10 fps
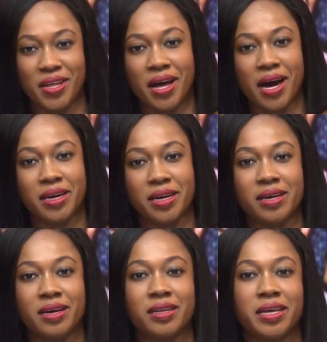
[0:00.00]
INEC
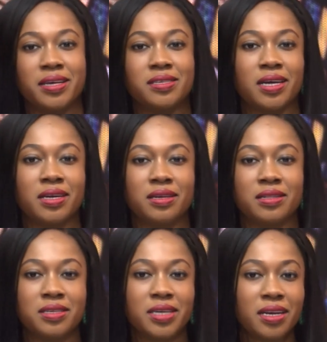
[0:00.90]
early extended
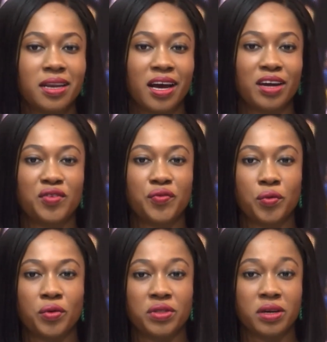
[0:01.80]
the deadline
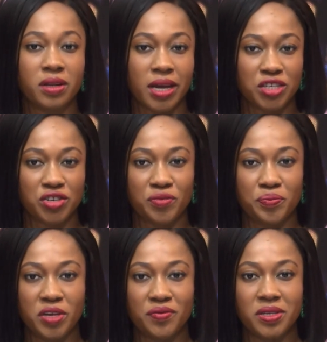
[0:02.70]
for the collection of
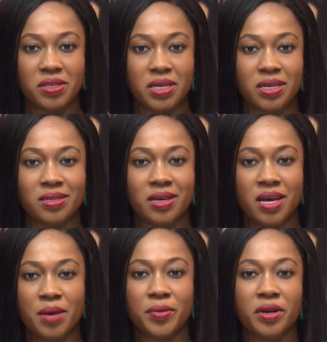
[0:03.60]
PVCs,
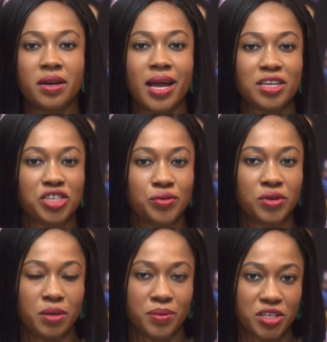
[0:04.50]
but a national
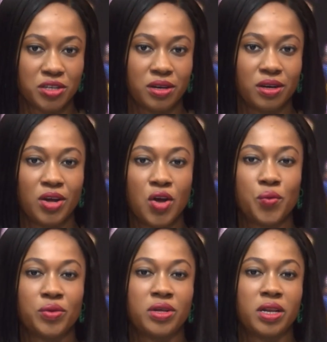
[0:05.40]
commissioner
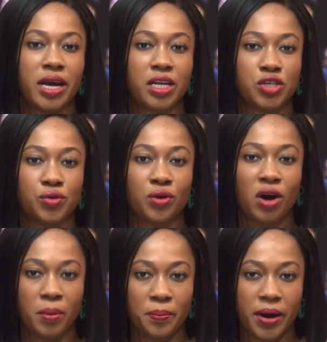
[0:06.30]
with the electoral
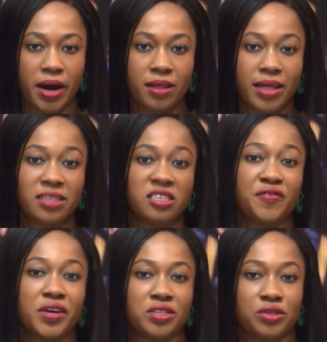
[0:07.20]
umpire, that's
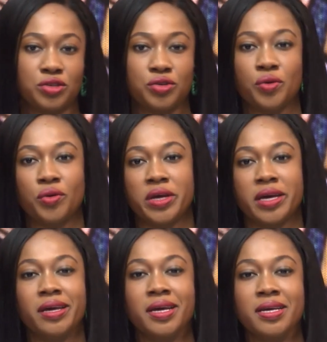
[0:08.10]
Festus
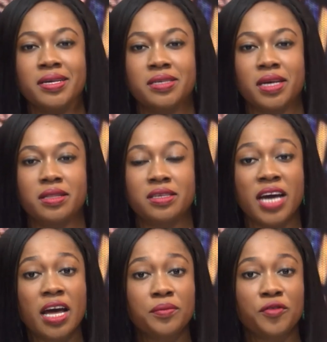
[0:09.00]
Okoye, said the
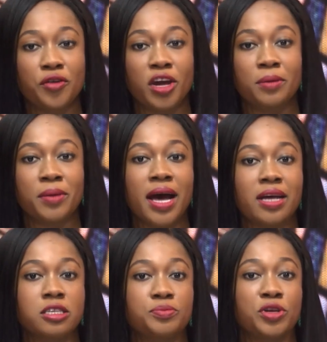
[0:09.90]
time frame
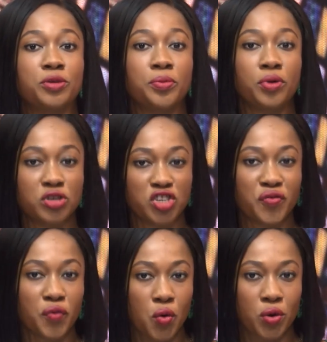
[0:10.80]
has been pushed
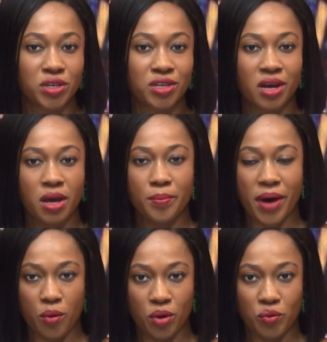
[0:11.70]
forward
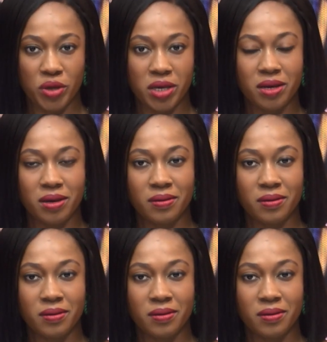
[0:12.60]
by one week.